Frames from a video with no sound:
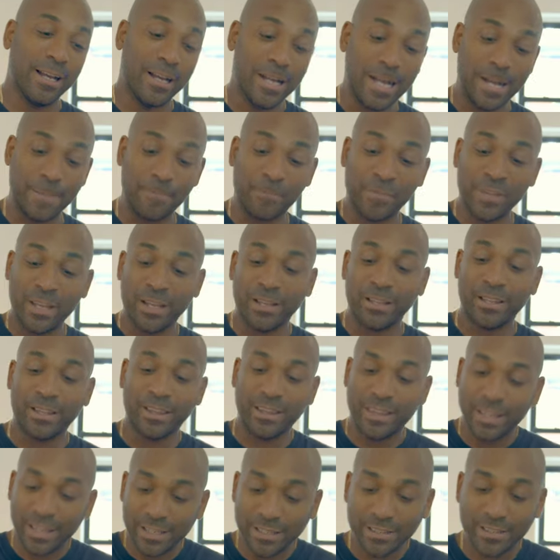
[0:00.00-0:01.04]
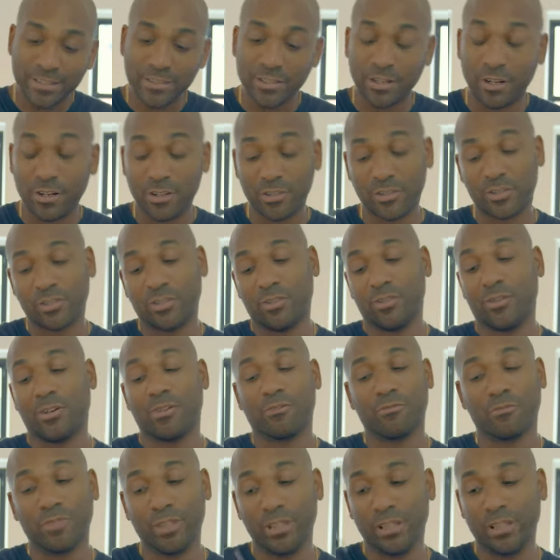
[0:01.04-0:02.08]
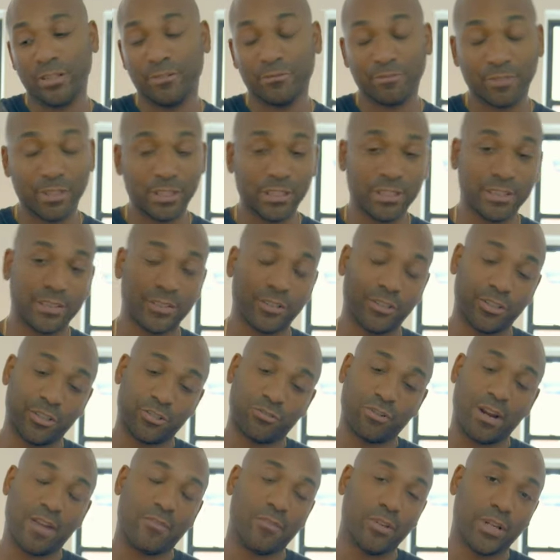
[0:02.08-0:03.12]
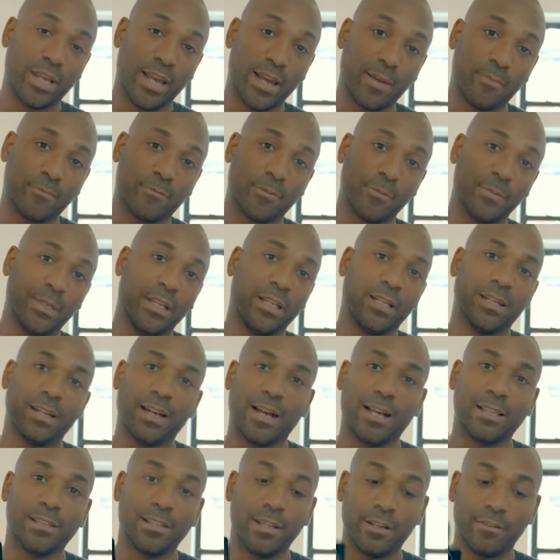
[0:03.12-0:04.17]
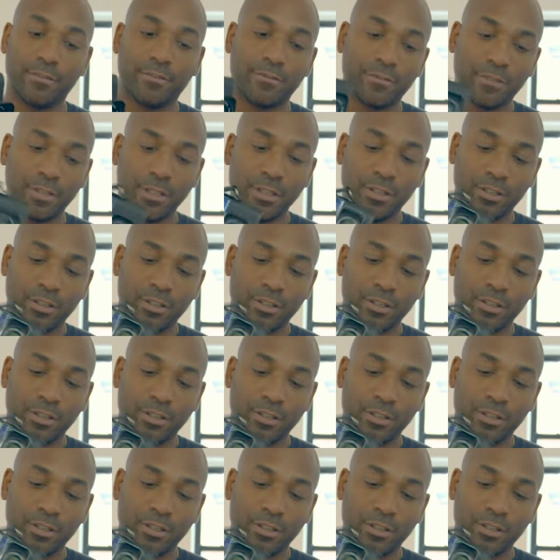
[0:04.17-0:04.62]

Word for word: Um, this is also a really, really serious travel cam for me. I love